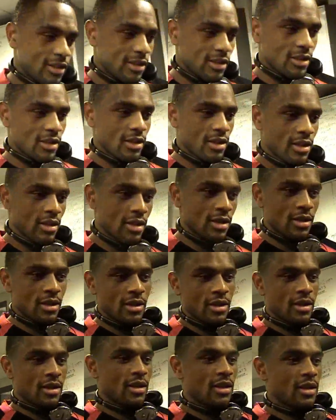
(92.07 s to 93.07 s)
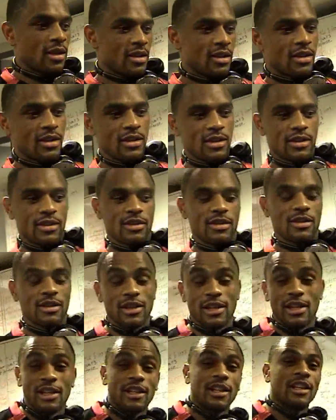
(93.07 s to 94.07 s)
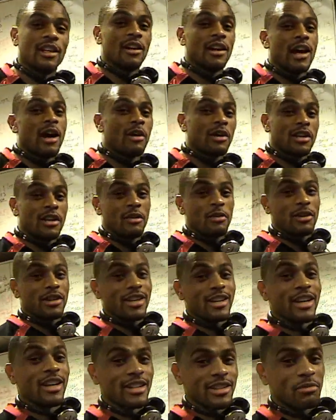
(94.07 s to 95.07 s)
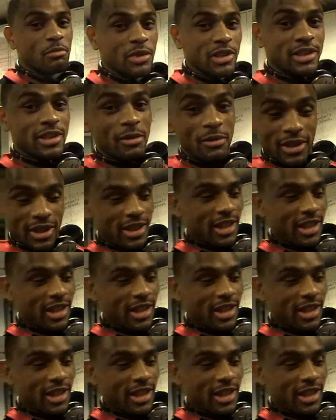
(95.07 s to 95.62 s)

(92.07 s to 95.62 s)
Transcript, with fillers: get up here. Talking about people always get us mixed up all the time. Yeah, how can get us mixed up?